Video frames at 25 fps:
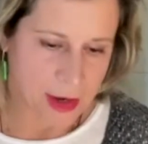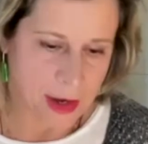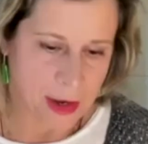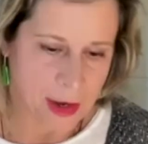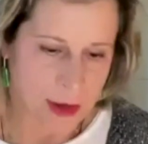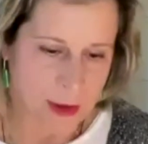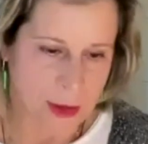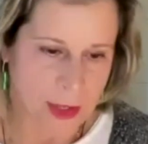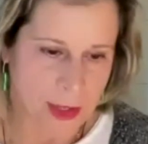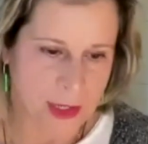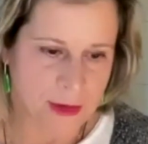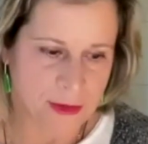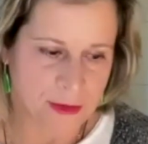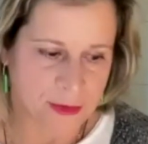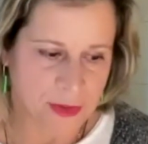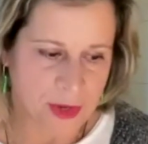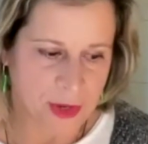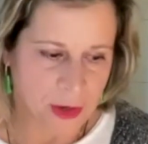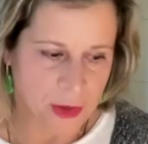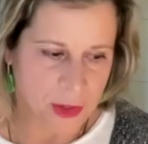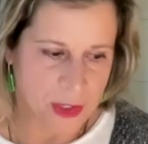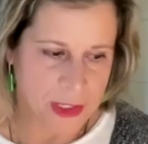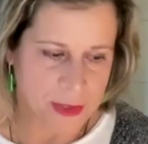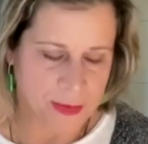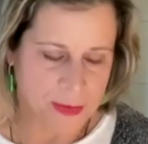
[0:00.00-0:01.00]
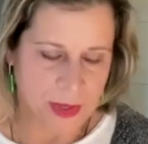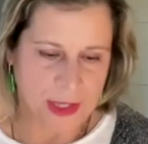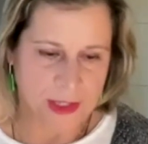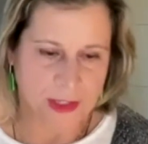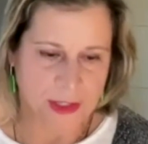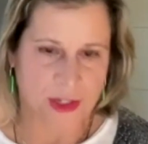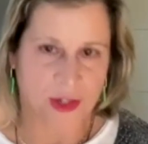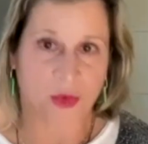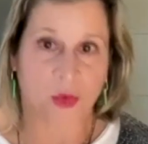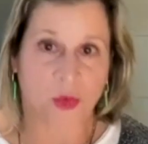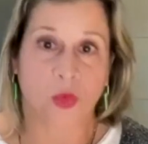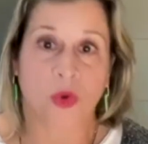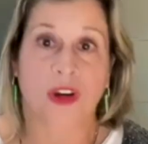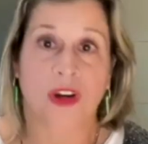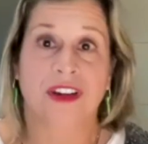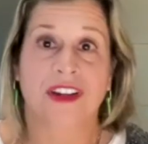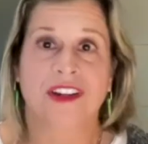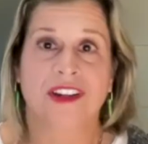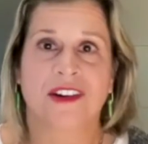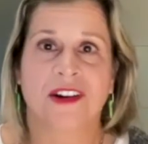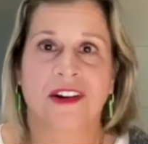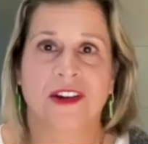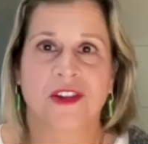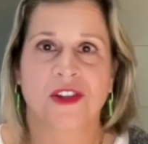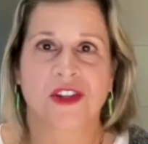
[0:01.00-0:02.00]
uh, and it varies based on where you
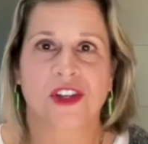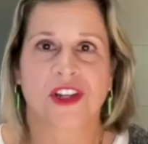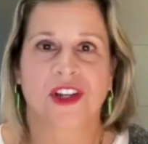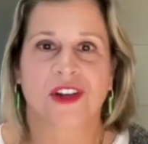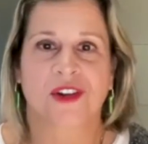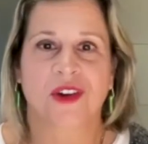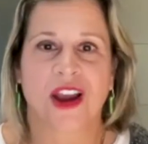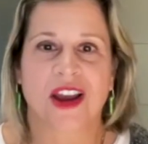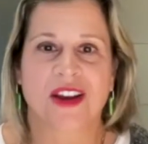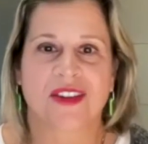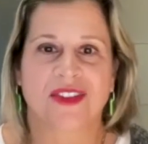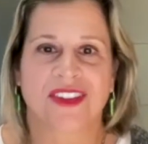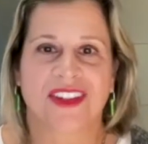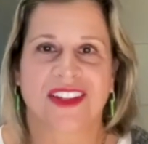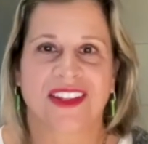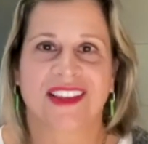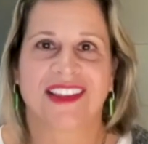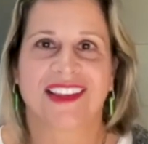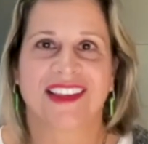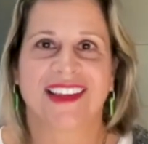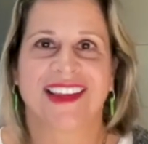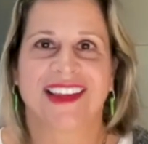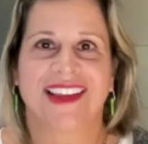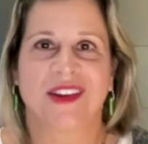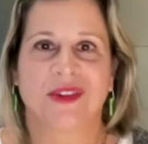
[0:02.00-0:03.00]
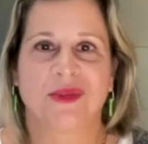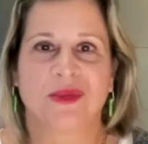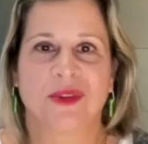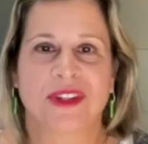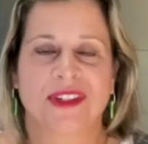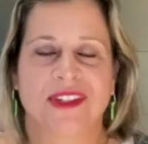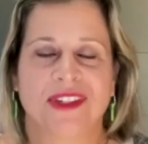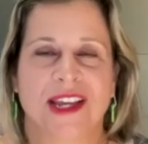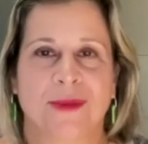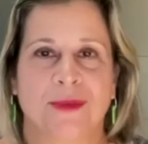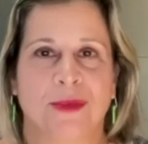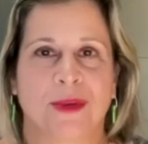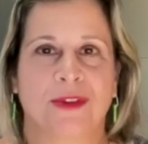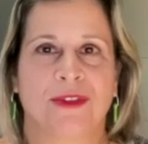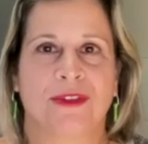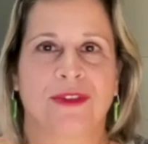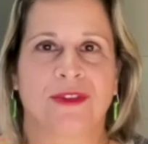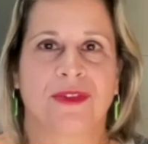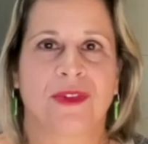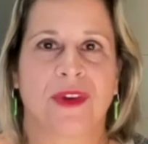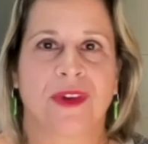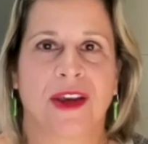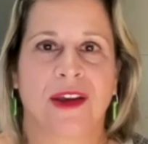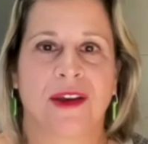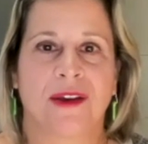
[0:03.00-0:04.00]
are geographically and what type of
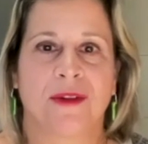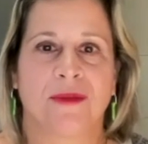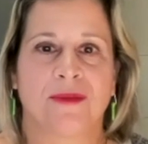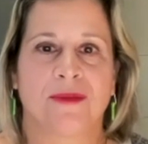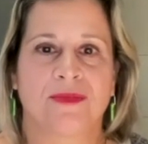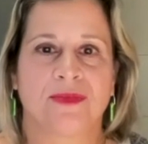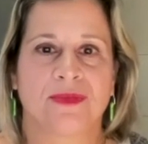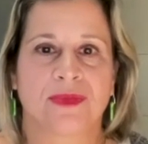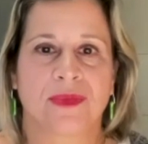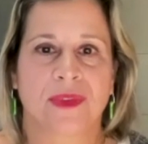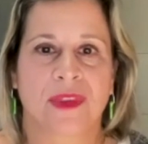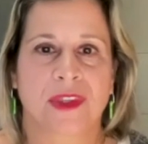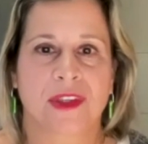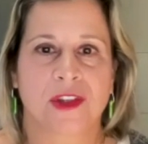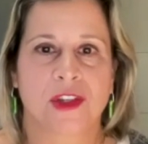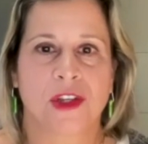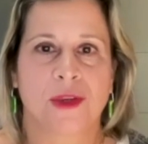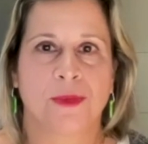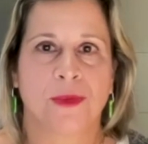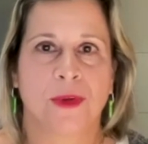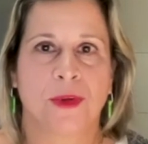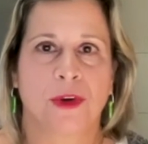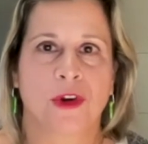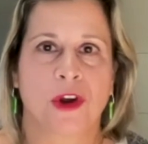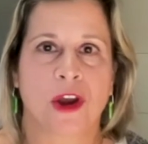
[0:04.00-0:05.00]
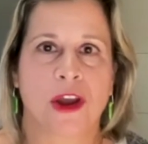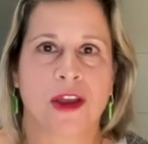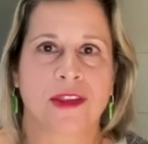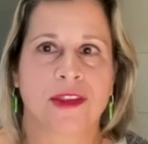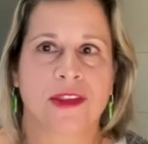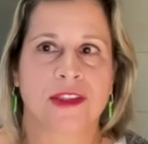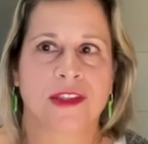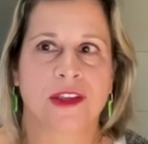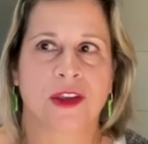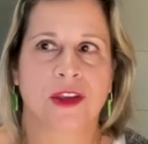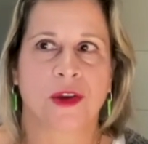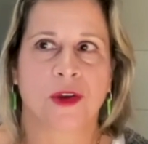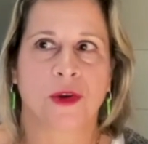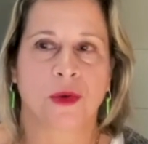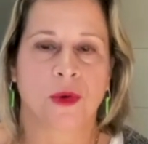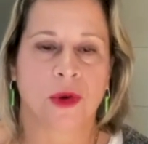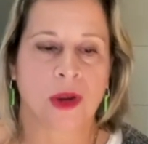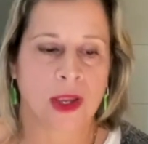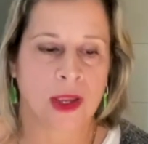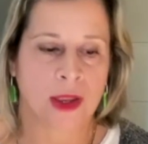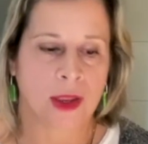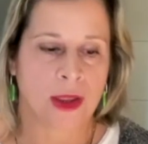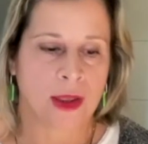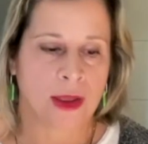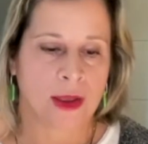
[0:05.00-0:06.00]
um, ship you're on. So,
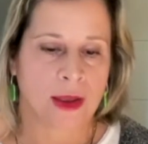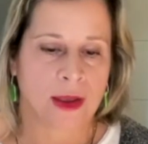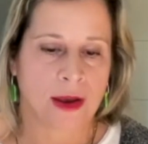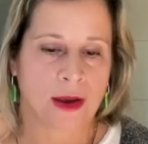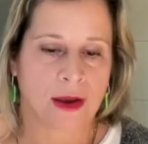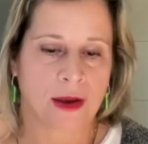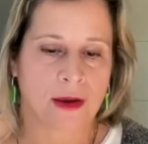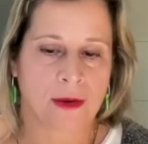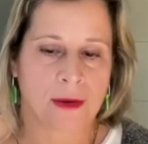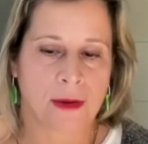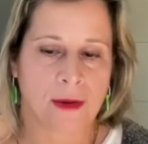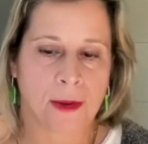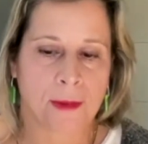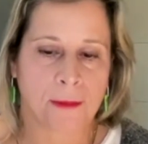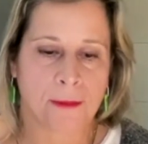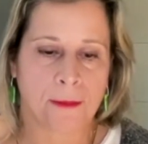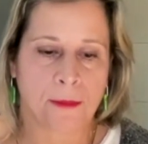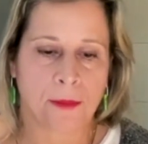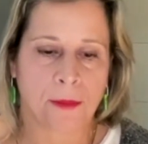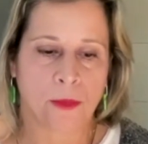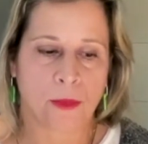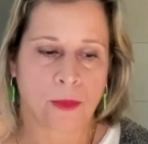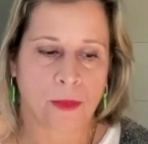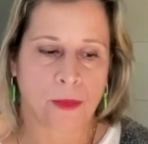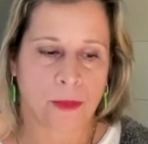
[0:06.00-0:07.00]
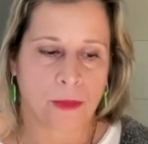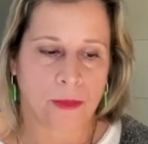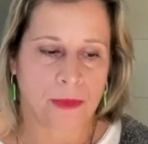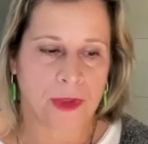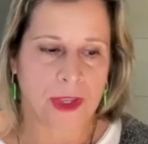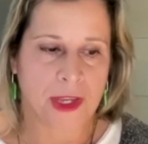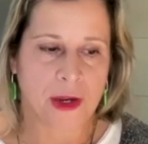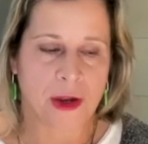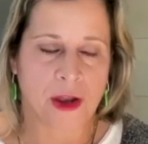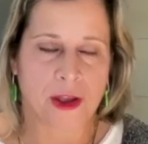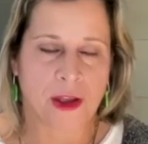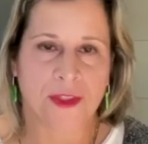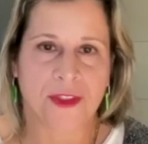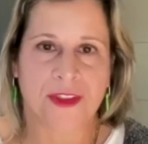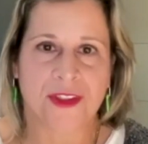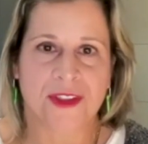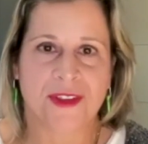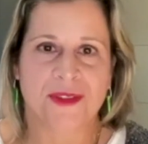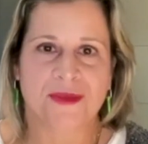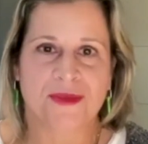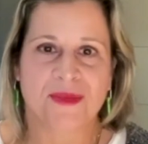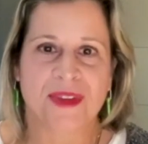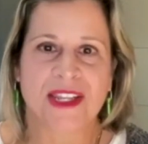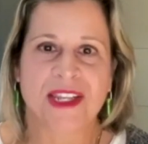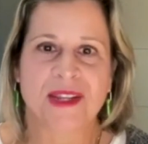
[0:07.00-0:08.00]
um, being on the
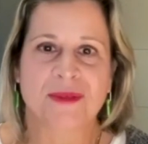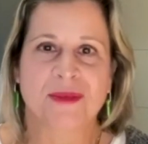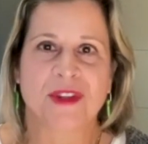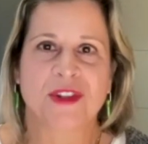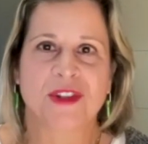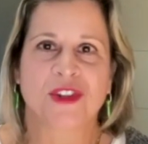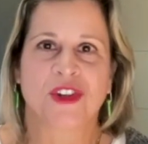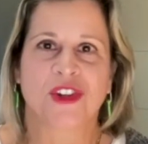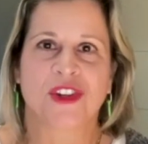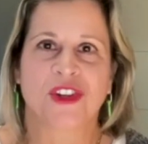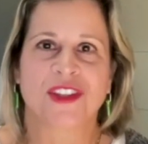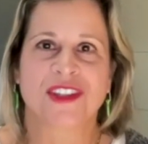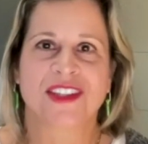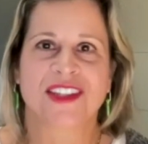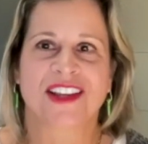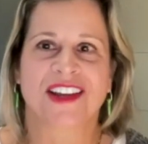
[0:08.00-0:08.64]
medium endurance